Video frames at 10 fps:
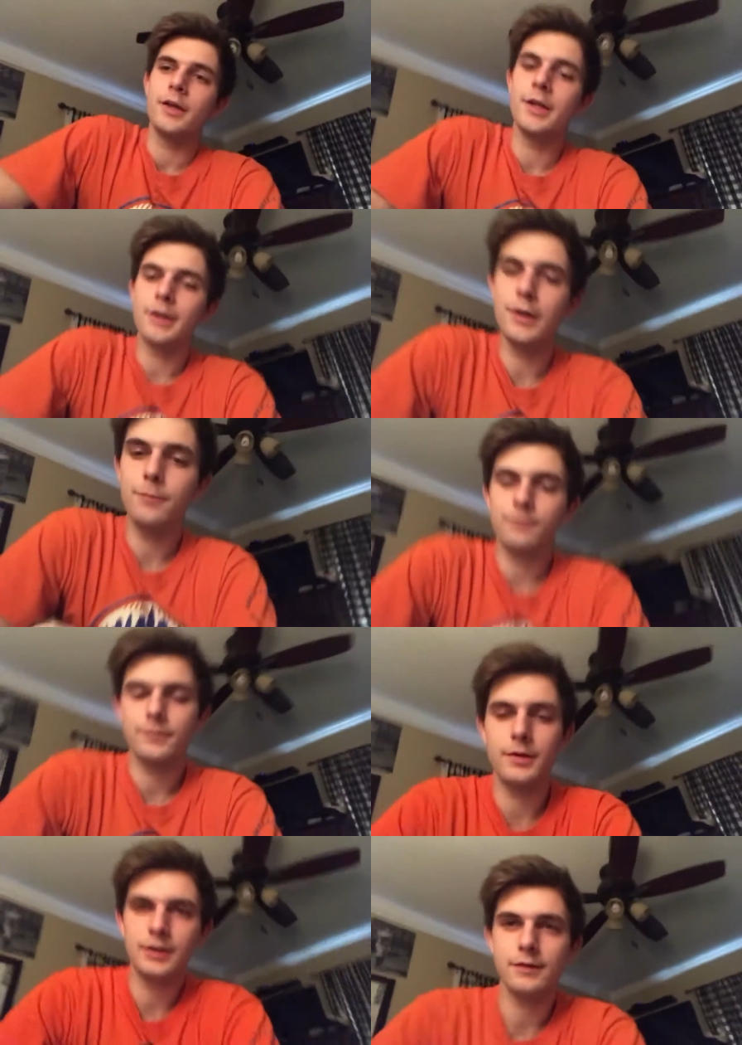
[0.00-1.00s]
He
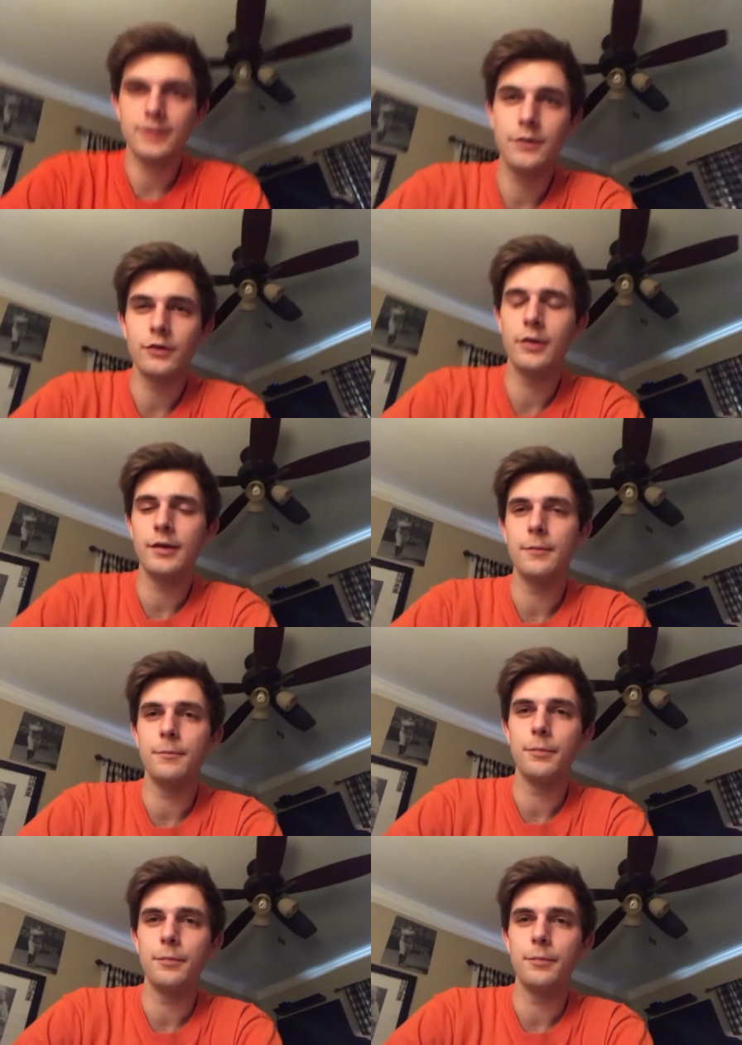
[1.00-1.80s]
he disses him,